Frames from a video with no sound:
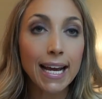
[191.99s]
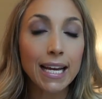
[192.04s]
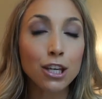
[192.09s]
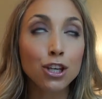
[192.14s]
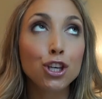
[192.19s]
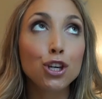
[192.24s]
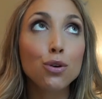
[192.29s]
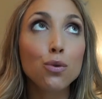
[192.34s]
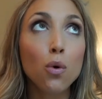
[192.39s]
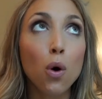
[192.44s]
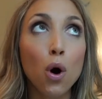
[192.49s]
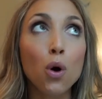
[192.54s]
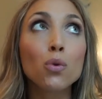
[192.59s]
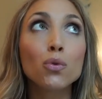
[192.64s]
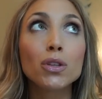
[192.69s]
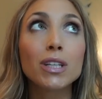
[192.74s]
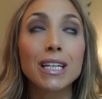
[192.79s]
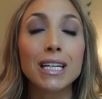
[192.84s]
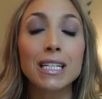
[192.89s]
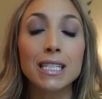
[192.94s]
You
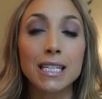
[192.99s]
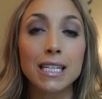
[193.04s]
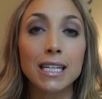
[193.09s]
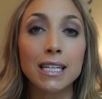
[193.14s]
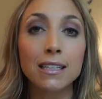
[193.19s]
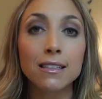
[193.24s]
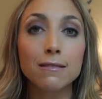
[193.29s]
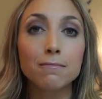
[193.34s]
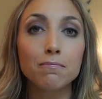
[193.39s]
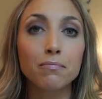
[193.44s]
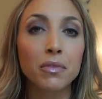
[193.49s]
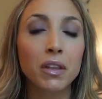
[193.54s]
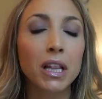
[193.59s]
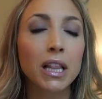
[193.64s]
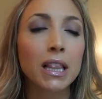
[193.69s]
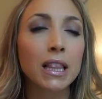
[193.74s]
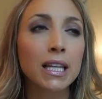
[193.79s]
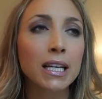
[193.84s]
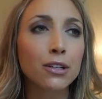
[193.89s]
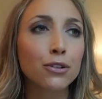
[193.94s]
only need
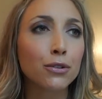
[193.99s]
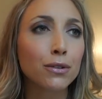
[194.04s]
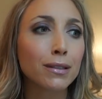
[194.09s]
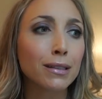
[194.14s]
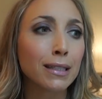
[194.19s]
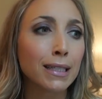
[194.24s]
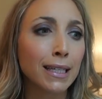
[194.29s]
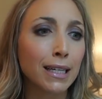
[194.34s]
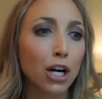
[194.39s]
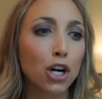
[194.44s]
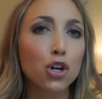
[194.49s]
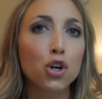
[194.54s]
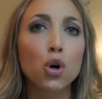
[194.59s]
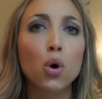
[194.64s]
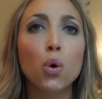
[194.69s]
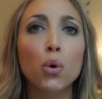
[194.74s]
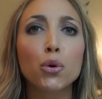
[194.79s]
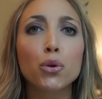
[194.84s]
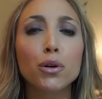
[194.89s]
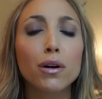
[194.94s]
literally a
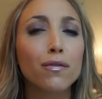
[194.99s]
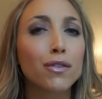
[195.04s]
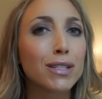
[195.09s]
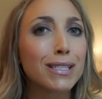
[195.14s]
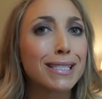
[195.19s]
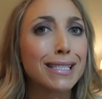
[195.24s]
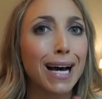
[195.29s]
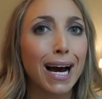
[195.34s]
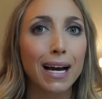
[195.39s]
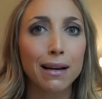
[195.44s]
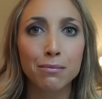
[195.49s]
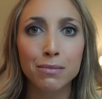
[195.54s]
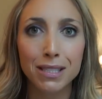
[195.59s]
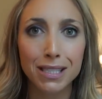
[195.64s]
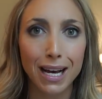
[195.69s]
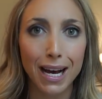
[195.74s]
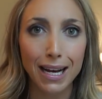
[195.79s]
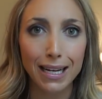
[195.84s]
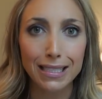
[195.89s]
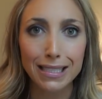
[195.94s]
quarter of a dime
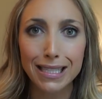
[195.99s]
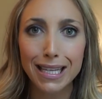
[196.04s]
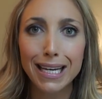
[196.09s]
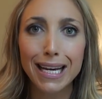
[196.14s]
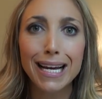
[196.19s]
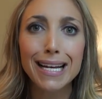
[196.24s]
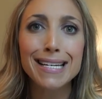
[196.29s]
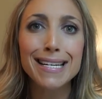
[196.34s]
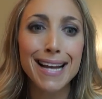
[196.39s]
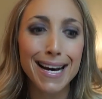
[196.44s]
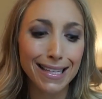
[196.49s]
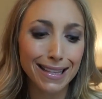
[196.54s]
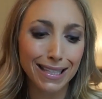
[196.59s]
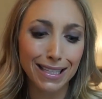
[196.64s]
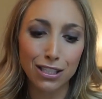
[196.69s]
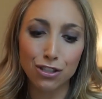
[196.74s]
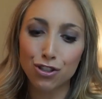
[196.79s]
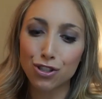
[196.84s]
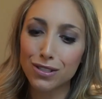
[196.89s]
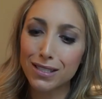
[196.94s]
size, like
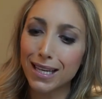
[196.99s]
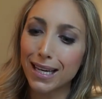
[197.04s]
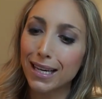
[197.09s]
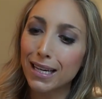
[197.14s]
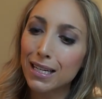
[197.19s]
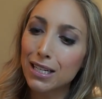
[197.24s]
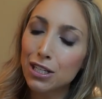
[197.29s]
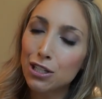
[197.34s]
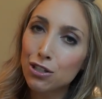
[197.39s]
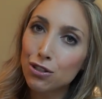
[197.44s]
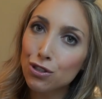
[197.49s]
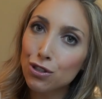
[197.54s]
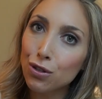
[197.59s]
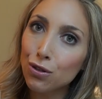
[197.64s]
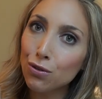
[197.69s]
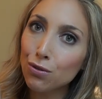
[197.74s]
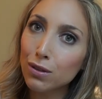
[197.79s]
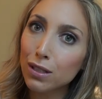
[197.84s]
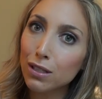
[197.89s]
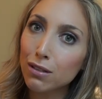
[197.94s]
nothing, just like
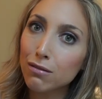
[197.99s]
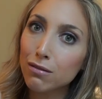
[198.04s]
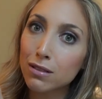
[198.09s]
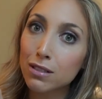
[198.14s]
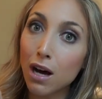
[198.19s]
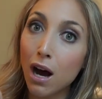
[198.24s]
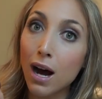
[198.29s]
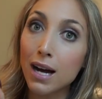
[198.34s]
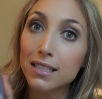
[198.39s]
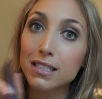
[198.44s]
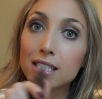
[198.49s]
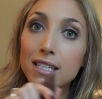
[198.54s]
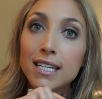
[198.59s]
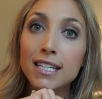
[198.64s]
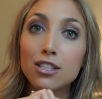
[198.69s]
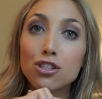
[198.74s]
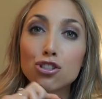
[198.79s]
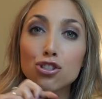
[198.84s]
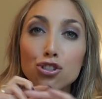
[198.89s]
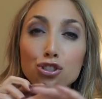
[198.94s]
two little dots.
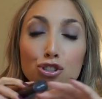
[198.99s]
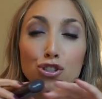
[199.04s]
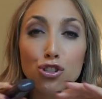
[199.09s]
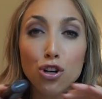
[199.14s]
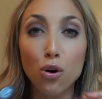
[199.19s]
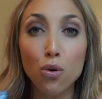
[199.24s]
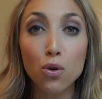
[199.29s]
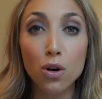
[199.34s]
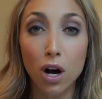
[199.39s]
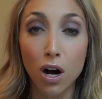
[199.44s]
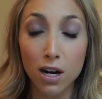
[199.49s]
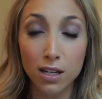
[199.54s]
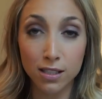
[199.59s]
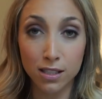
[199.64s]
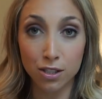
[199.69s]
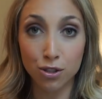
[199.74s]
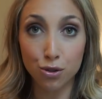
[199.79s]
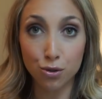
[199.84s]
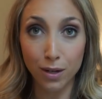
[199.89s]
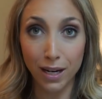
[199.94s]
It's so
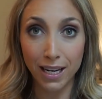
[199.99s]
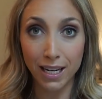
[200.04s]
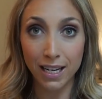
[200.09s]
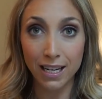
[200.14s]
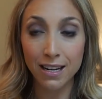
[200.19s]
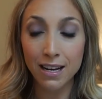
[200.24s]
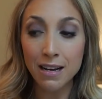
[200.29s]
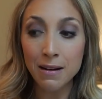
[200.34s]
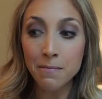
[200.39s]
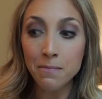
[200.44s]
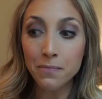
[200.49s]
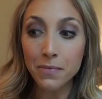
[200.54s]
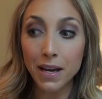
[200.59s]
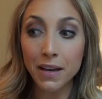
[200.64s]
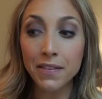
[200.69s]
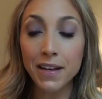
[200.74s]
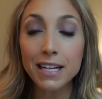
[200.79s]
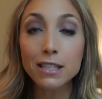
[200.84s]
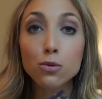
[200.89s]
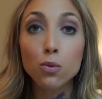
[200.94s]
concentrated,
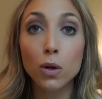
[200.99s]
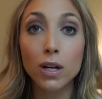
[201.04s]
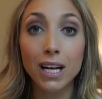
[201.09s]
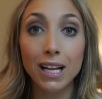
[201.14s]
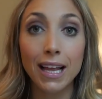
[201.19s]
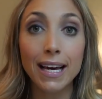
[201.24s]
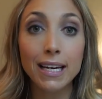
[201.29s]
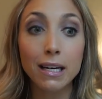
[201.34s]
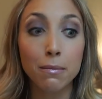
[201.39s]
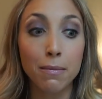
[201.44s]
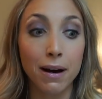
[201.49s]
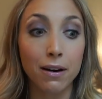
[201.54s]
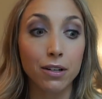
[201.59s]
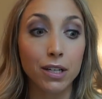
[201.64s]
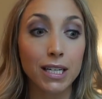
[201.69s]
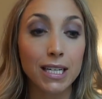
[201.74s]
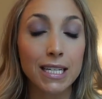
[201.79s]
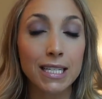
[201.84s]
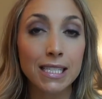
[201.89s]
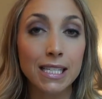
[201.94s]
and that's what I like
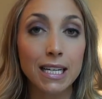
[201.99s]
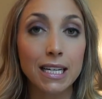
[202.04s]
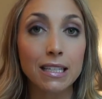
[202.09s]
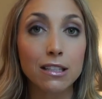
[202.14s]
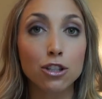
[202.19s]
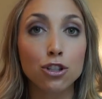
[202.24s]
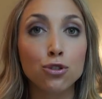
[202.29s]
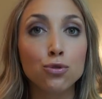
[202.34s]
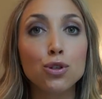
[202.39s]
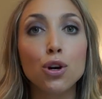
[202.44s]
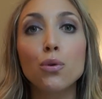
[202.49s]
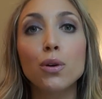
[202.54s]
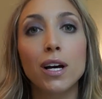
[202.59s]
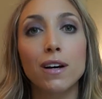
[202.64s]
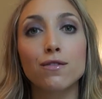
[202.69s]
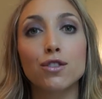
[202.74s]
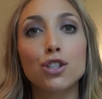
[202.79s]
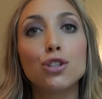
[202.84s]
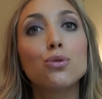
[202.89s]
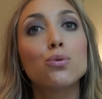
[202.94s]
about it, is that you don't
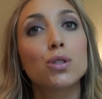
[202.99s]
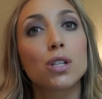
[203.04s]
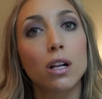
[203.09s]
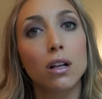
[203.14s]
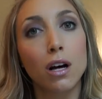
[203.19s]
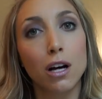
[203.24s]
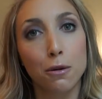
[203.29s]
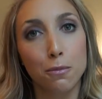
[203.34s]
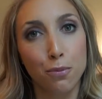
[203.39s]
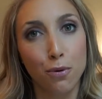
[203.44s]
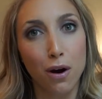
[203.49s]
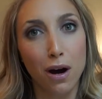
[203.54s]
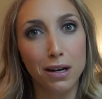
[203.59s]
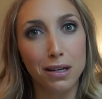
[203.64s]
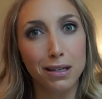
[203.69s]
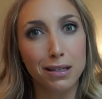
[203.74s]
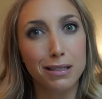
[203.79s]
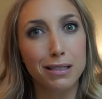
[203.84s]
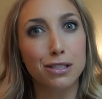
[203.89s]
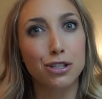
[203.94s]
have to use a lot of
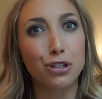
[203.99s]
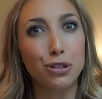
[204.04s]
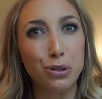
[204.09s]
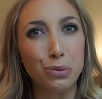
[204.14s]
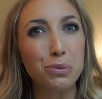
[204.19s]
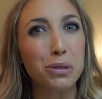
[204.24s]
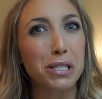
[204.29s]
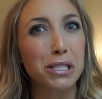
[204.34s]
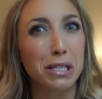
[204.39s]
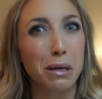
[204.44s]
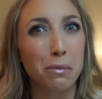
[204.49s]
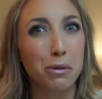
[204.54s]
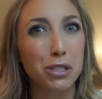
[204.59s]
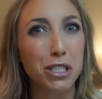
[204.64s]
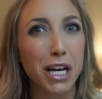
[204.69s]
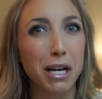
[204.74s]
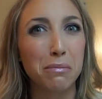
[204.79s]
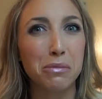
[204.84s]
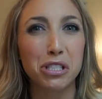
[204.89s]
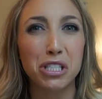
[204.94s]
product, because you know in the
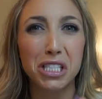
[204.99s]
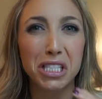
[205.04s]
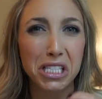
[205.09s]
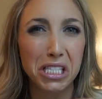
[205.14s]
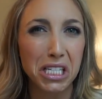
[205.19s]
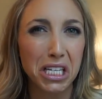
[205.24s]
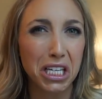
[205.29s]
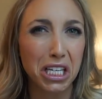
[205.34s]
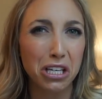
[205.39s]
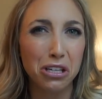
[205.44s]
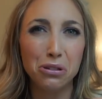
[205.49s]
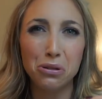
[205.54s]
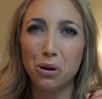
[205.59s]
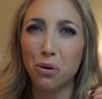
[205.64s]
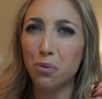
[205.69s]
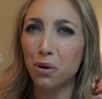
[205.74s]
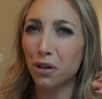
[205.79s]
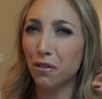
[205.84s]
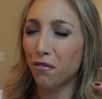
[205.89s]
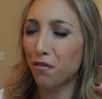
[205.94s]
summertime it's sticky, you
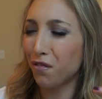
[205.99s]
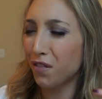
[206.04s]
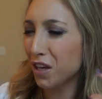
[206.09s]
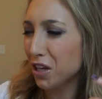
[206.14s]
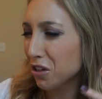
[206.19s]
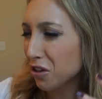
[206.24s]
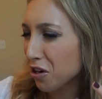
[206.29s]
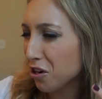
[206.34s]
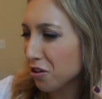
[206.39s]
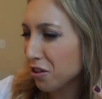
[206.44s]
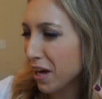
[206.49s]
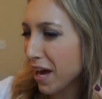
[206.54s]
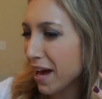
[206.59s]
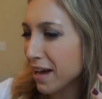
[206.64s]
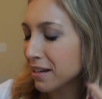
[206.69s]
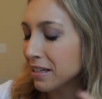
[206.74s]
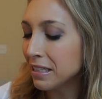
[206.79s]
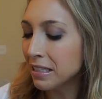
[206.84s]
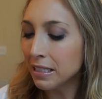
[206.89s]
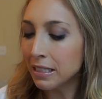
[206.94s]
don't want to feel all
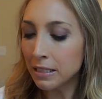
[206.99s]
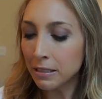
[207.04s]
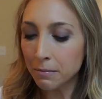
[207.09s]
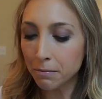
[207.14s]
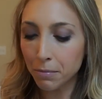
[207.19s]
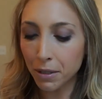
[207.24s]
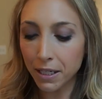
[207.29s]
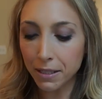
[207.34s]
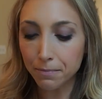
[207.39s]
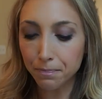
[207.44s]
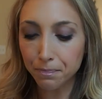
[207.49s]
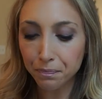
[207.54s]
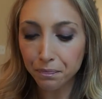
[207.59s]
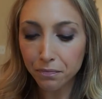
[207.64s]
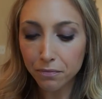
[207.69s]
that. But